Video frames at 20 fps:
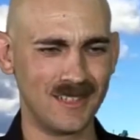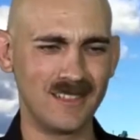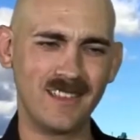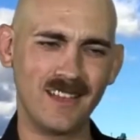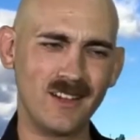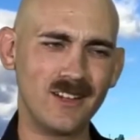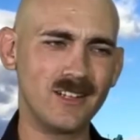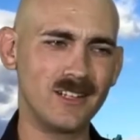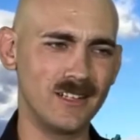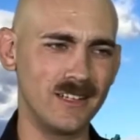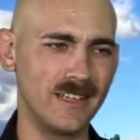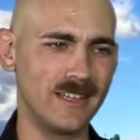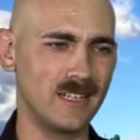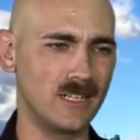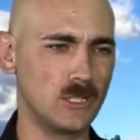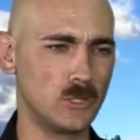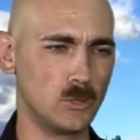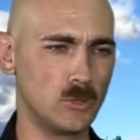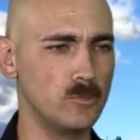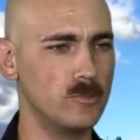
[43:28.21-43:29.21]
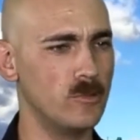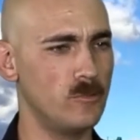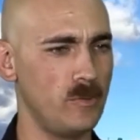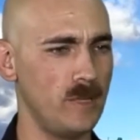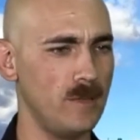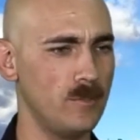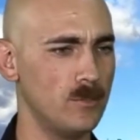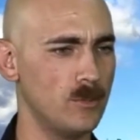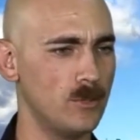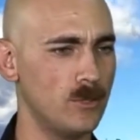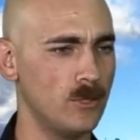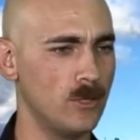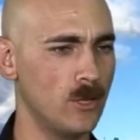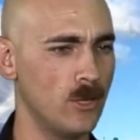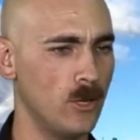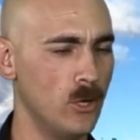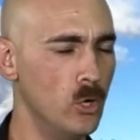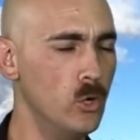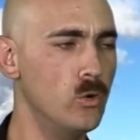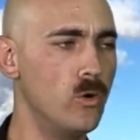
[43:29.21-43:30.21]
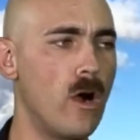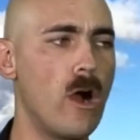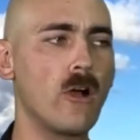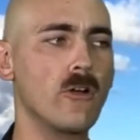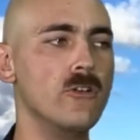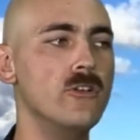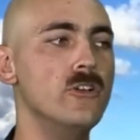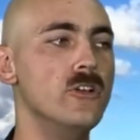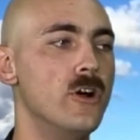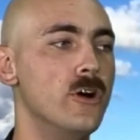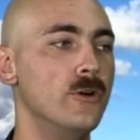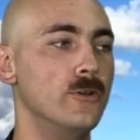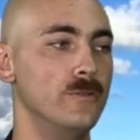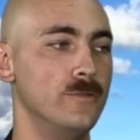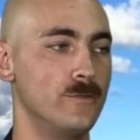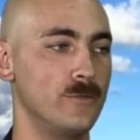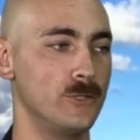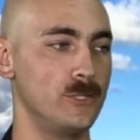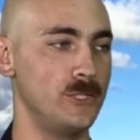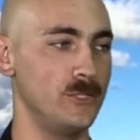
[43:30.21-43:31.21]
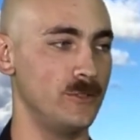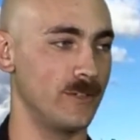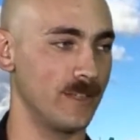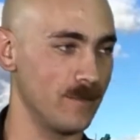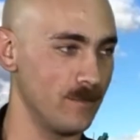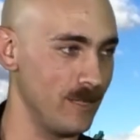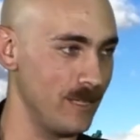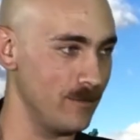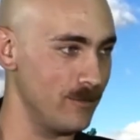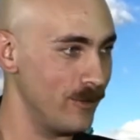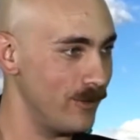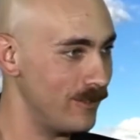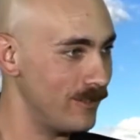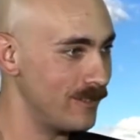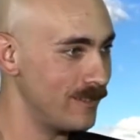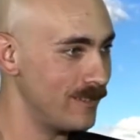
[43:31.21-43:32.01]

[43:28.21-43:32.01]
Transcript: There are like a group of people who are known for shooting people.